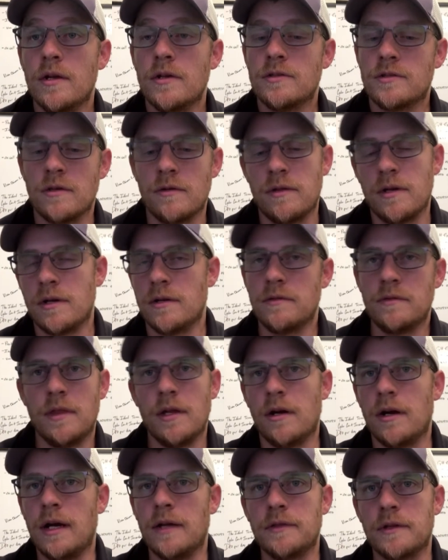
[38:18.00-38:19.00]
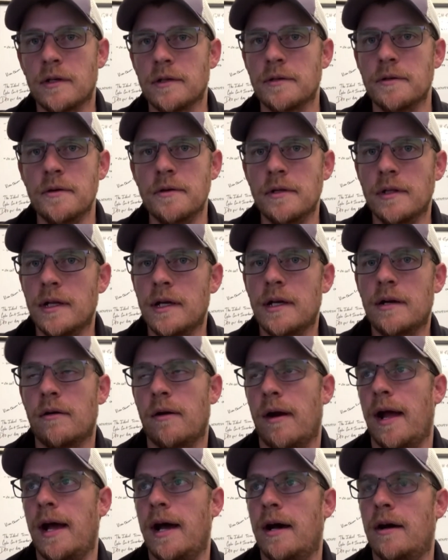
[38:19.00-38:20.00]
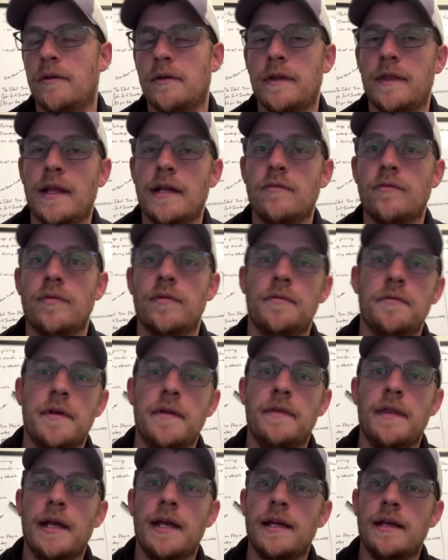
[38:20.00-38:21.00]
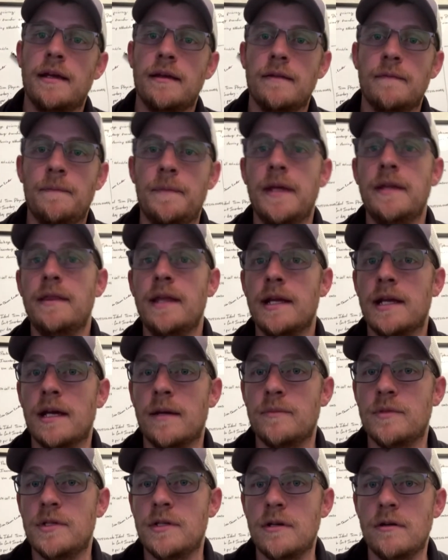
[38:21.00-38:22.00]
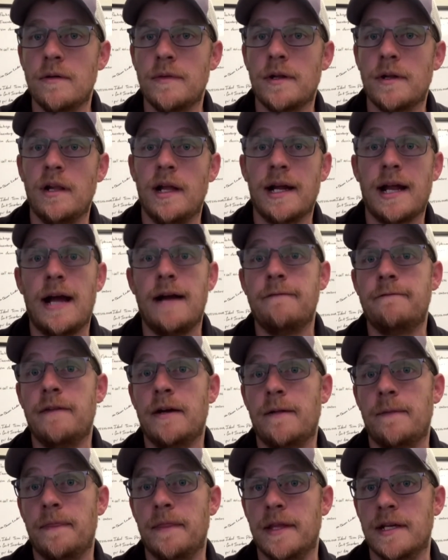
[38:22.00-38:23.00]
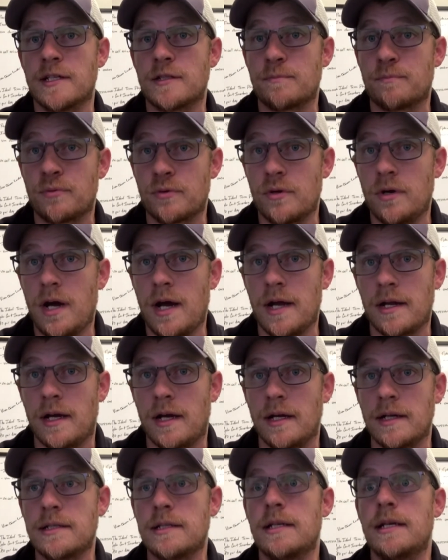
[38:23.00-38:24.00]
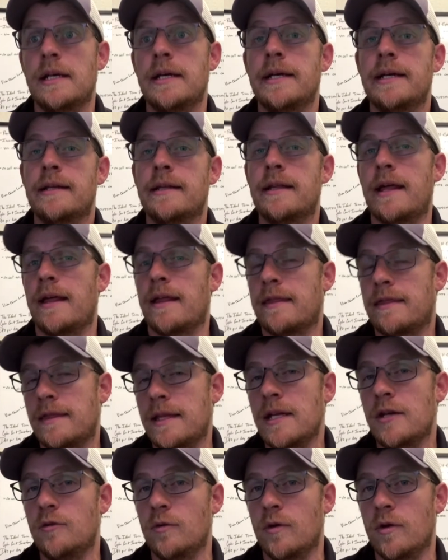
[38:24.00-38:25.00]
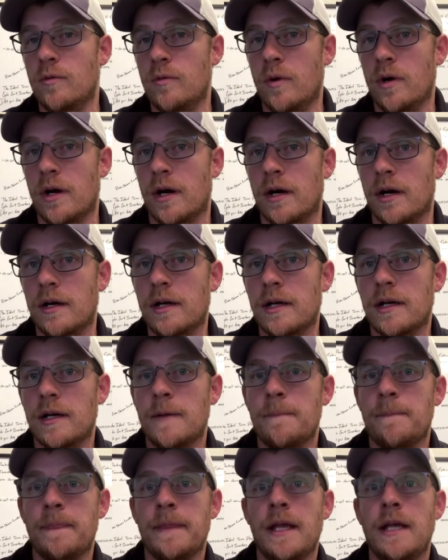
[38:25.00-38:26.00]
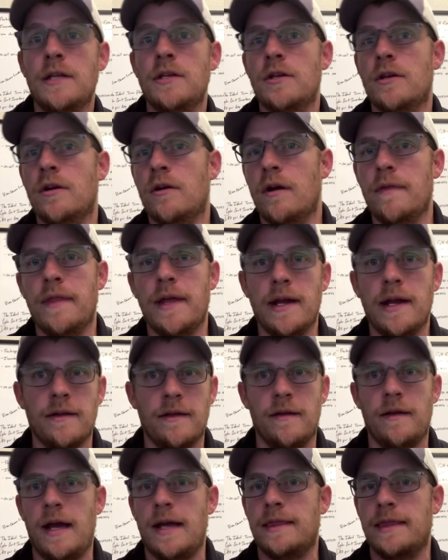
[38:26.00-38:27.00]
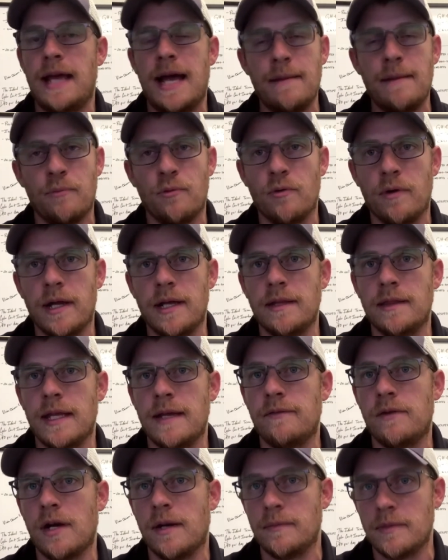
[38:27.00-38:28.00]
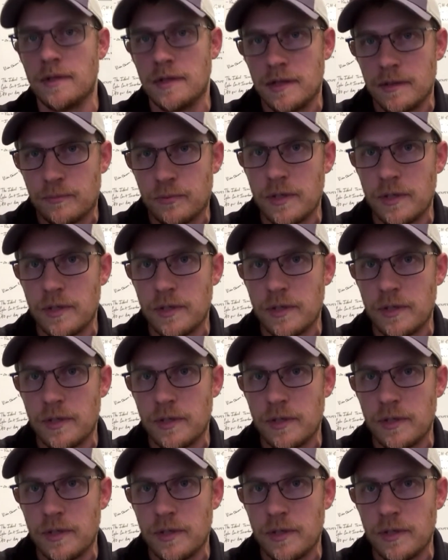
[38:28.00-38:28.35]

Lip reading: So they're out there Googling around, and then they come to you and they're like, I found this product that I think will work. And, and they, at that point, they've come to the